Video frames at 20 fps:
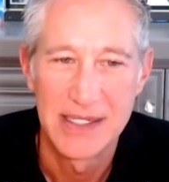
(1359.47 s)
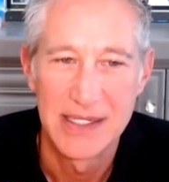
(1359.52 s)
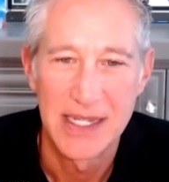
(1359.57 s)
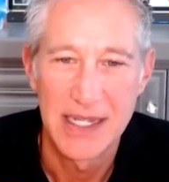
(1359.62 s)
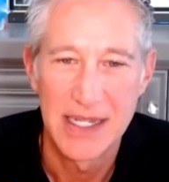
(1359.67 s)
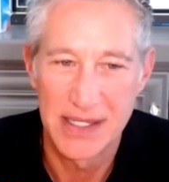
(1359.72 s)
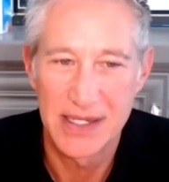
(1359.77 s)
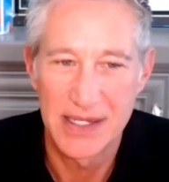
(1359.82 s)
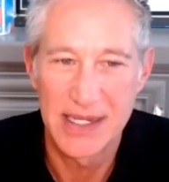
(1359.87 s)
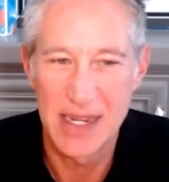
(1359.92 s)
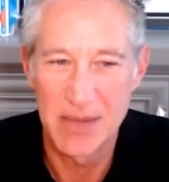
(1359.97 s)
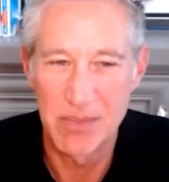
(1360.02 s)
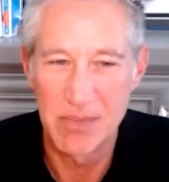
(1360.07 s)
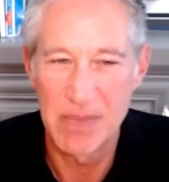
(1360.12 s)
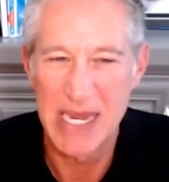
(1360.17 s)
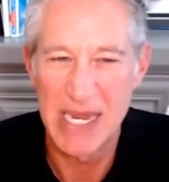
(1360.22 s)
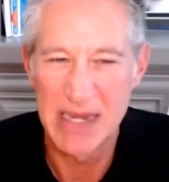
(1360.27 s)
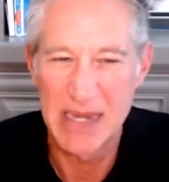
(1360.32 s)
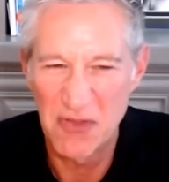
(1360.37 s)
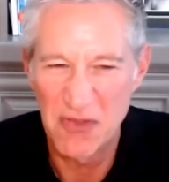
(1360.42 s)
And again,
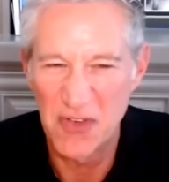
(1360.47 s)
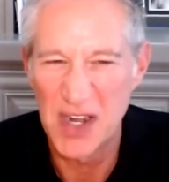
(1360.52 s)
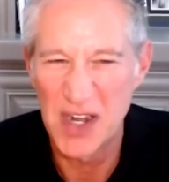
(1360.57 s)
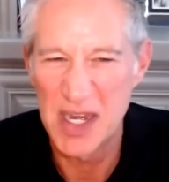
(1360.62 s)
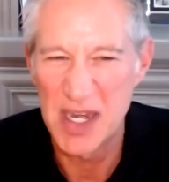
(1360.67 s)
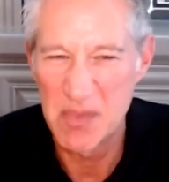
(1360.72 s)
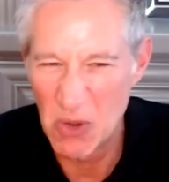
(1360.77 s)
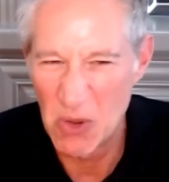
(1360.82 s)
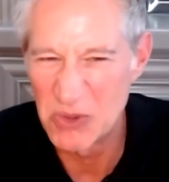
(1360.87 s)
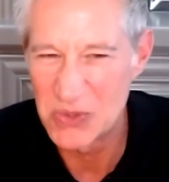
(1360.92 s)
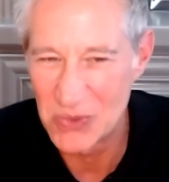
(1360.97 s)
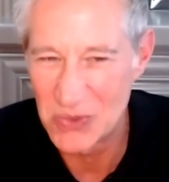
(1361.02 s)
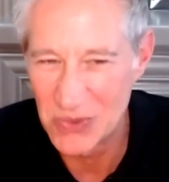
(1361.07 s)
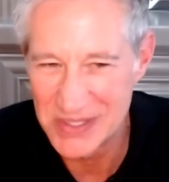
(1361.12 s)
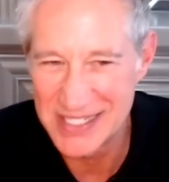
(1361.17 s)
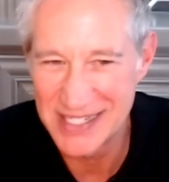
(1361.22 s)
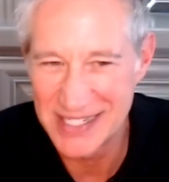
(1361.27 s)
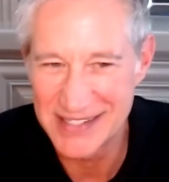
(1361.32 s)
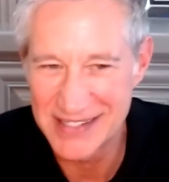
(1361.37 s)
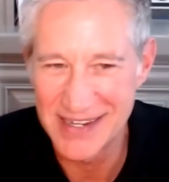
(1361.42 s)
mainframe, old school
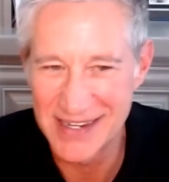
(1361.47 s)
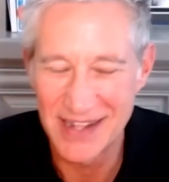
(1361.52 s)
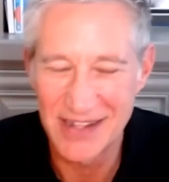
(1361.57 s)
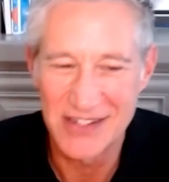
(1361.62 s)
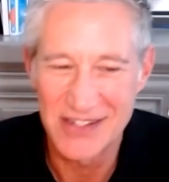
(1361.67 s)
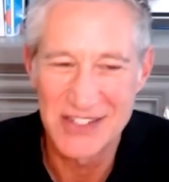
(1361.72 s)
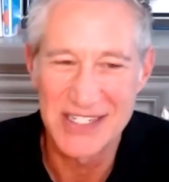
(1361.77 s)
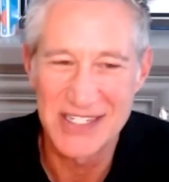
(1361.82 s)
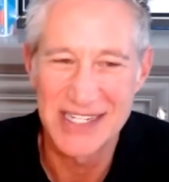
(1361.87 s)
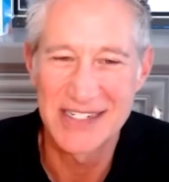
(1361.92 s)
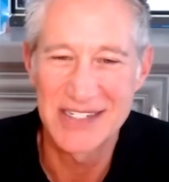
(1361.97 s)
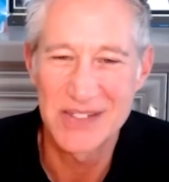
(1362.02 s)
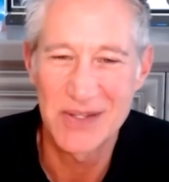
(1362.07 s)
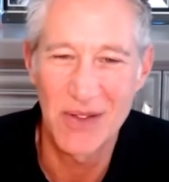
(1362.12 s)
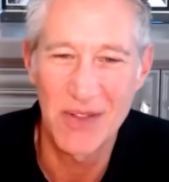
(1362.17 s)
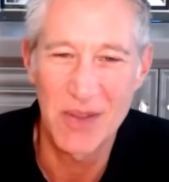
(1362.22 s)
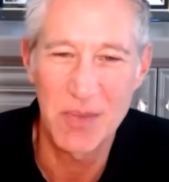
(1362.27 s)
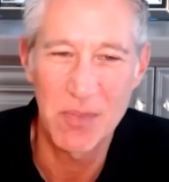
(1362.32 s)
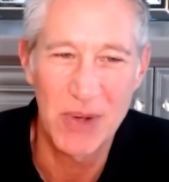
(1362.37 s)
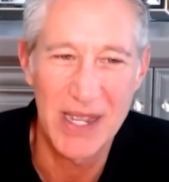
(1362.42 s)
technology. And he
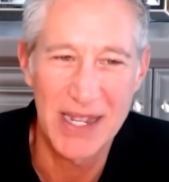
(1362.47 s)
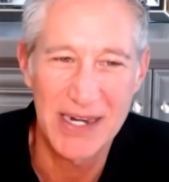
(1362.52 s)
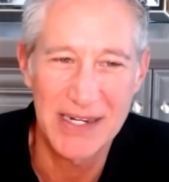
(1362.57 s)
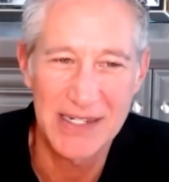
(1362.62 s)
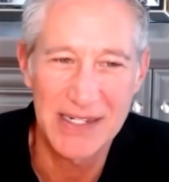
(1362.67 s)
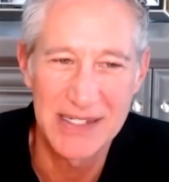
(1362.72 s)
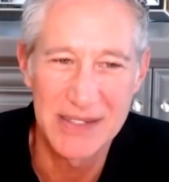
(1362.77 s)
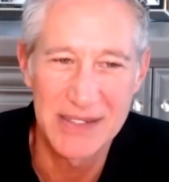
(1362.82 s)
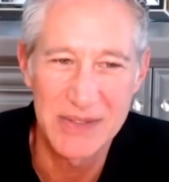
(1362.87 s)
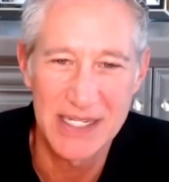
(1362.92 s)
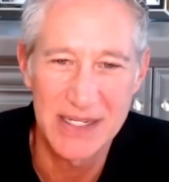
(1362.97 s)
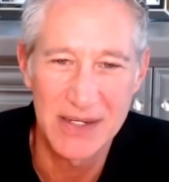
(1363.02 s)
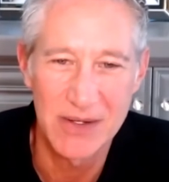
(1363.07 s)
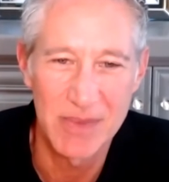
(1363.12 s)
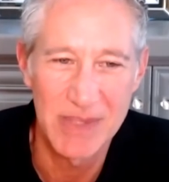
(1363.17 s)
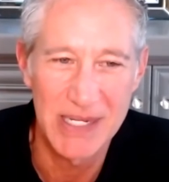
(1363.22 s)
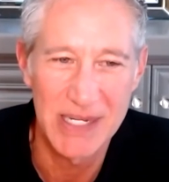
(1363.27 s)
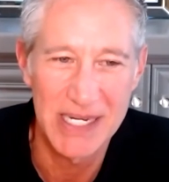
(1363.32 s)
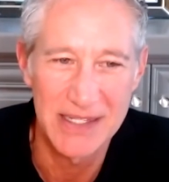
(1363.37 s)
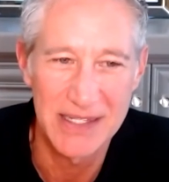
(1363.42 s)
saw the product and he was like, oh
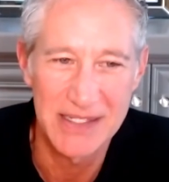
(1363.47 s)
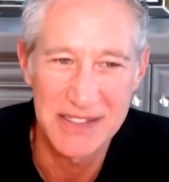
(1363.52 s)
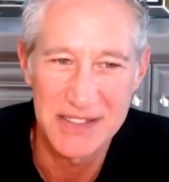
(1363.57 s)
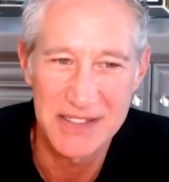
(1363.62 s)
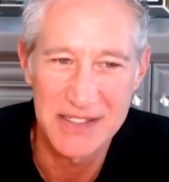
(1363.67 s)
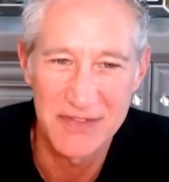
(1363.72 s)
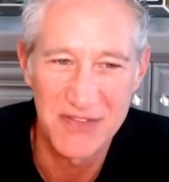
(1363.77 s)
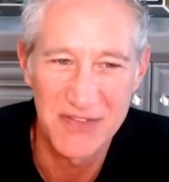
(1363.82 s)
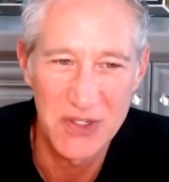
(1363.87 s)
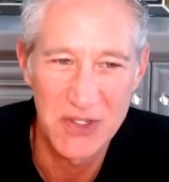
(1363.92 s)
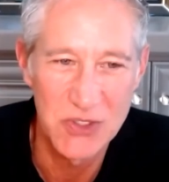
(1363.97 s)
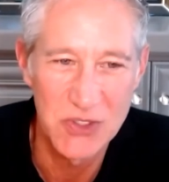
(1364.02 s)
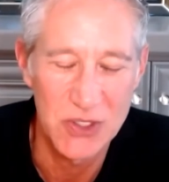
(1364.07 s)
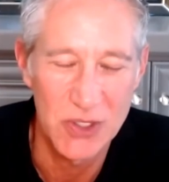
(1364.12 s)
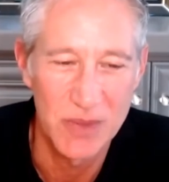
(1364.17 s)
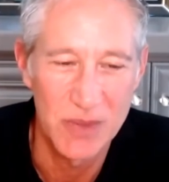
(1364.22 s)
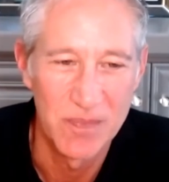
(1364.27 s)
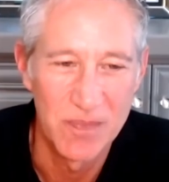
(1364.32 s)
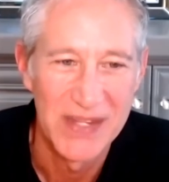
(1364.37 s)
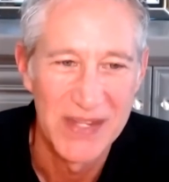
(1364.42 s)
my God, this is the future.